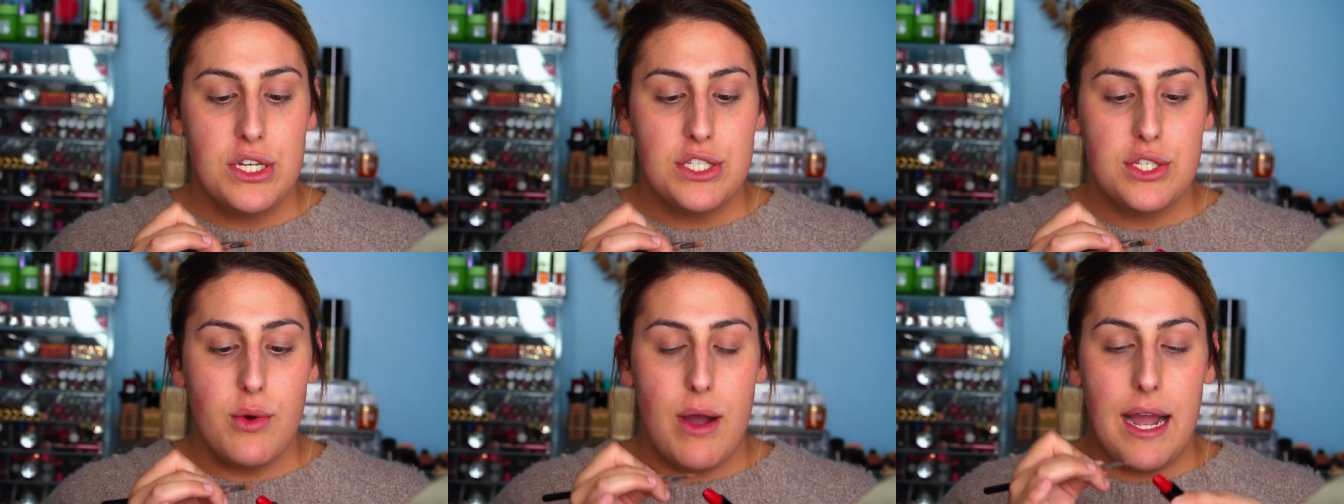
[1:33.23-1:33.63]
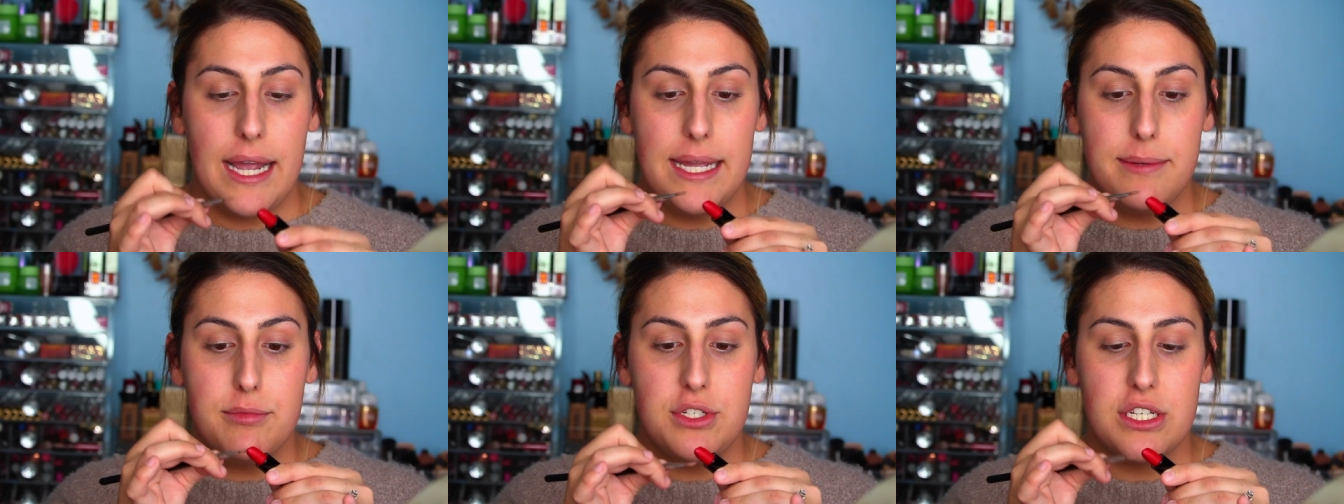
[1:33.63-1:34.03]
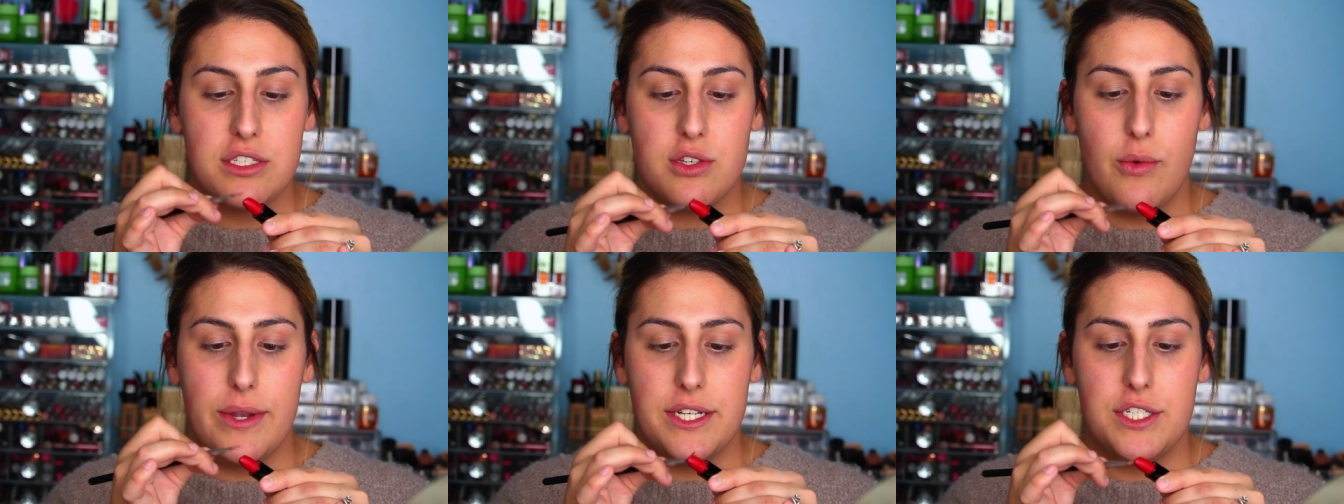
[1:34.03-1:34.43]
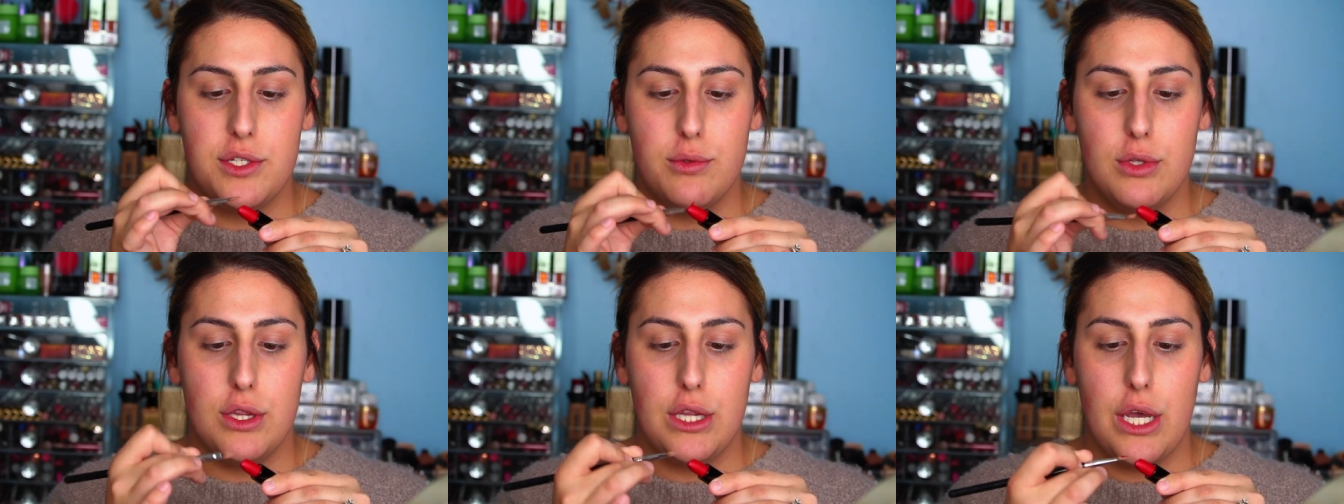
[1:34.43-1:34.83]
So I am just going
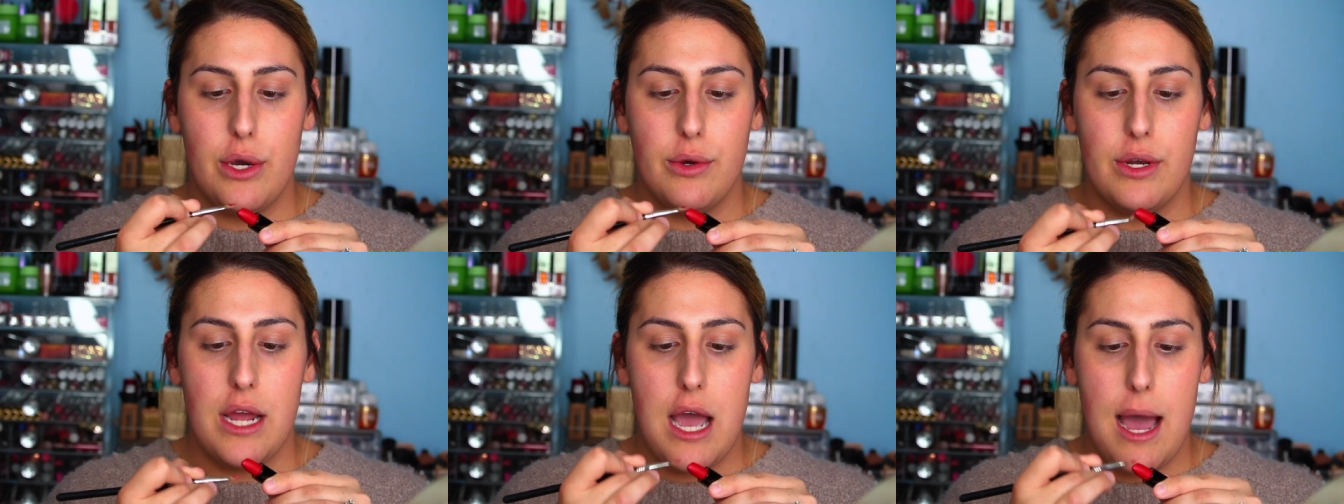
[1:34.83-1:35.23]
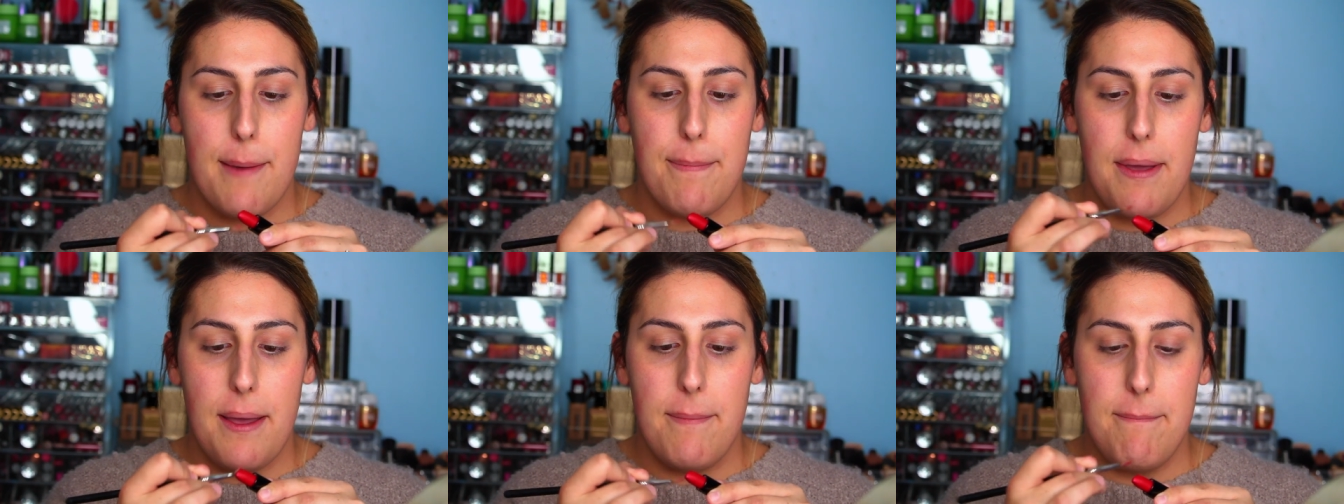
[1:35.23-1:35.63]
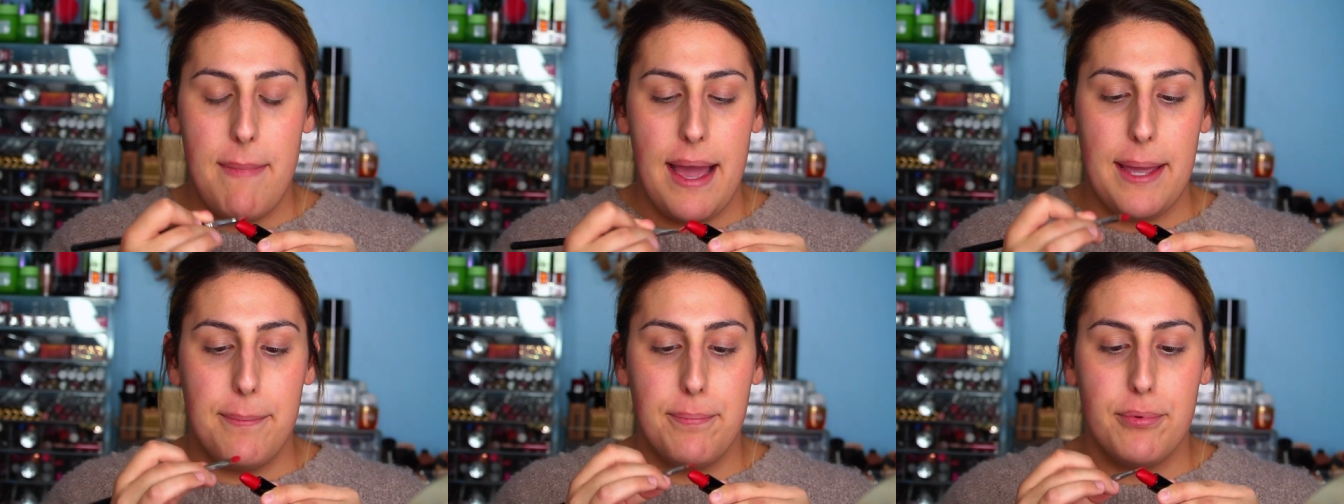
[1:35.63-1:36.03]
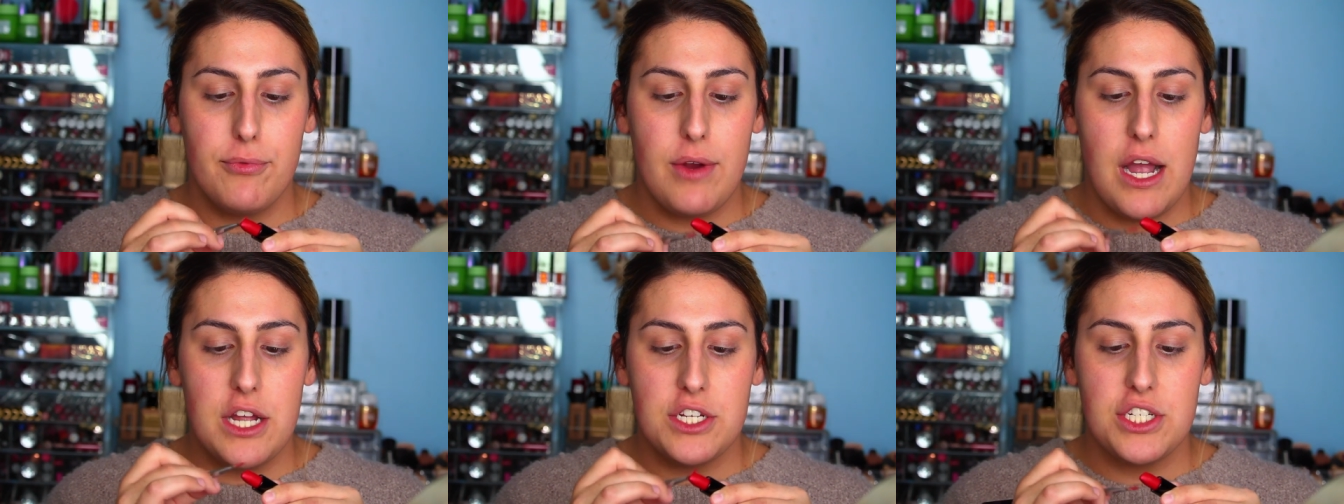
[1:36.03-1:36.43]
to load up my
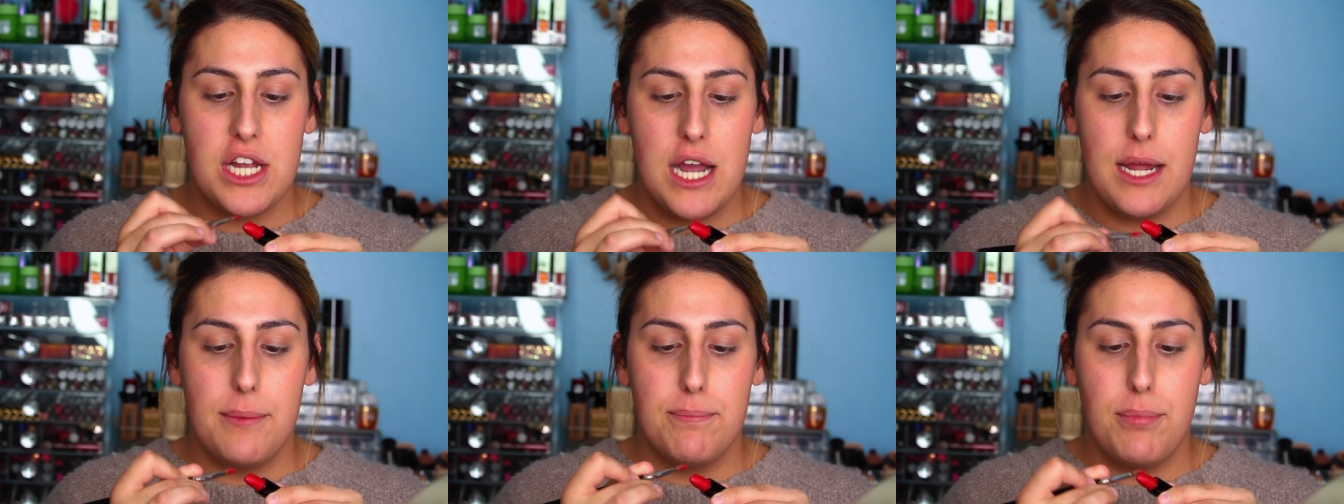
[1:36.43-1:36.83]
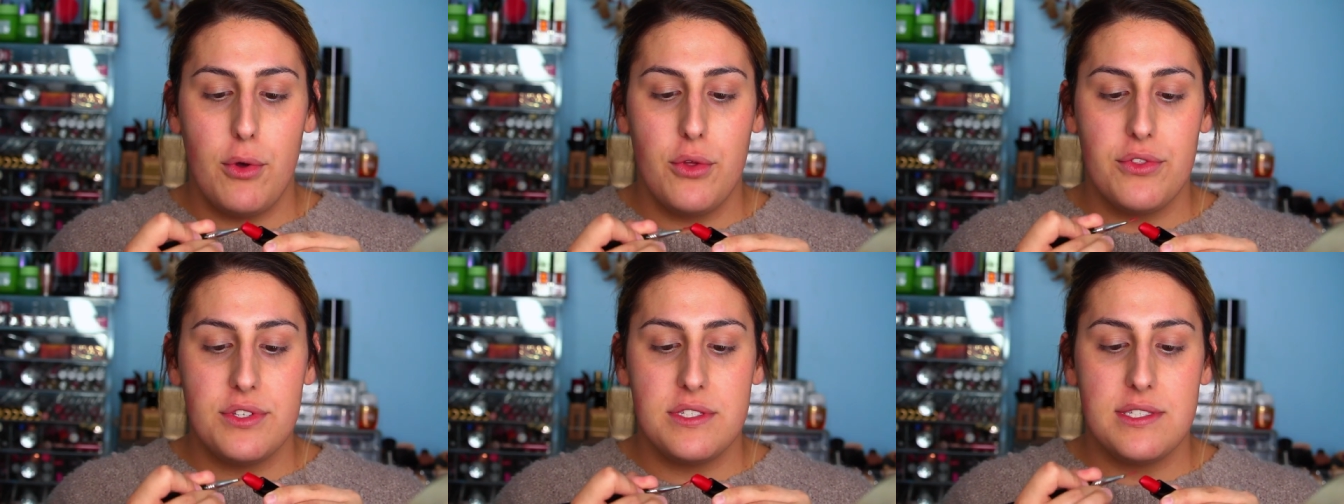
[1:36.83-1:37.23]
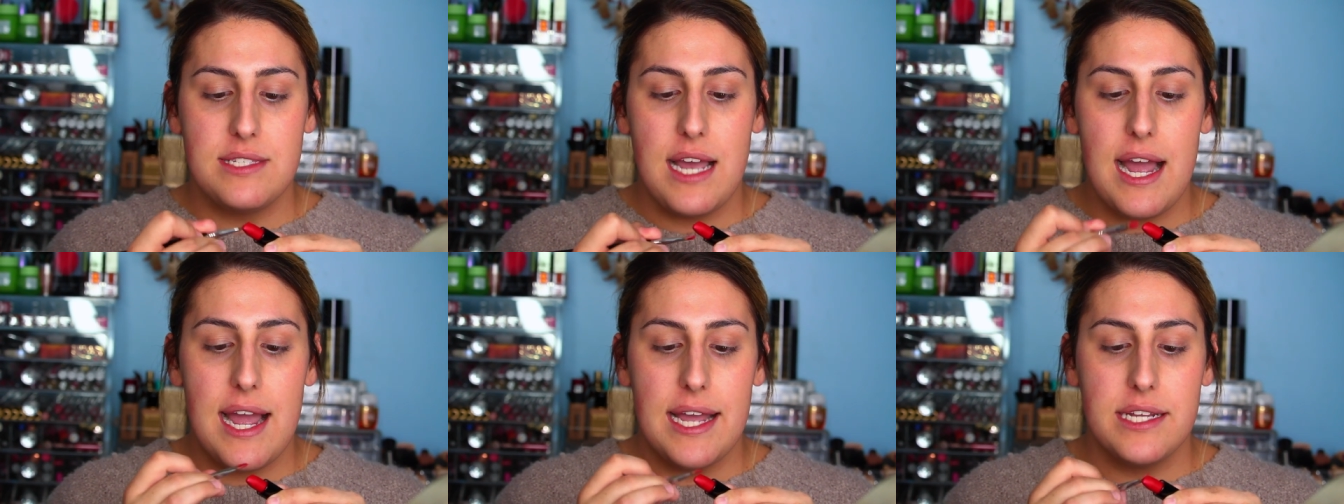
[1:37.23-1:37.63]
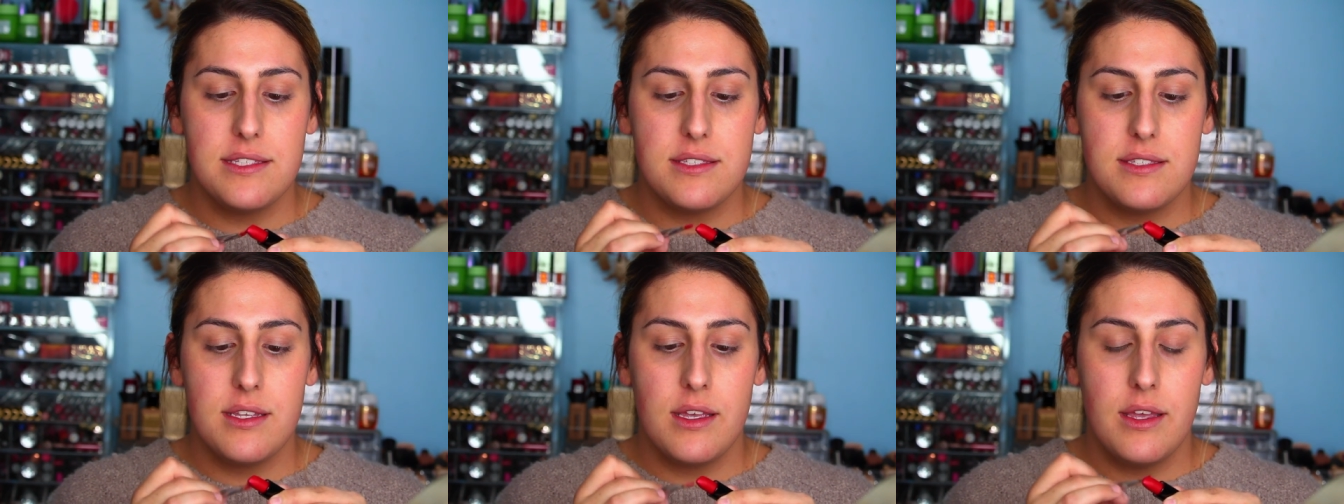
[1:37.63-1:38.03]
brush on both
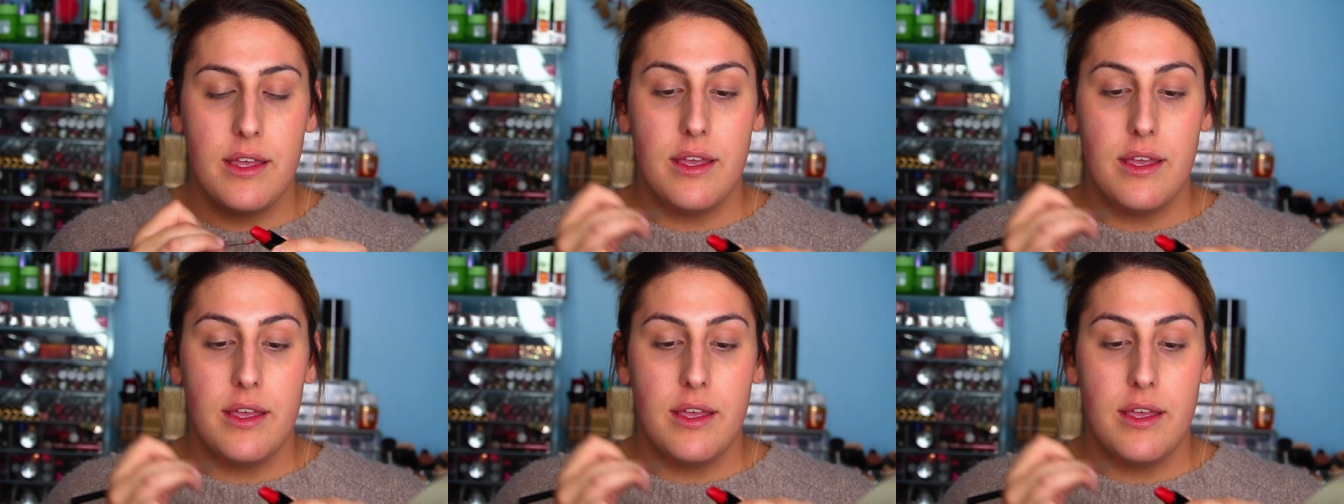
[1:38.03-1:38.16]
sides,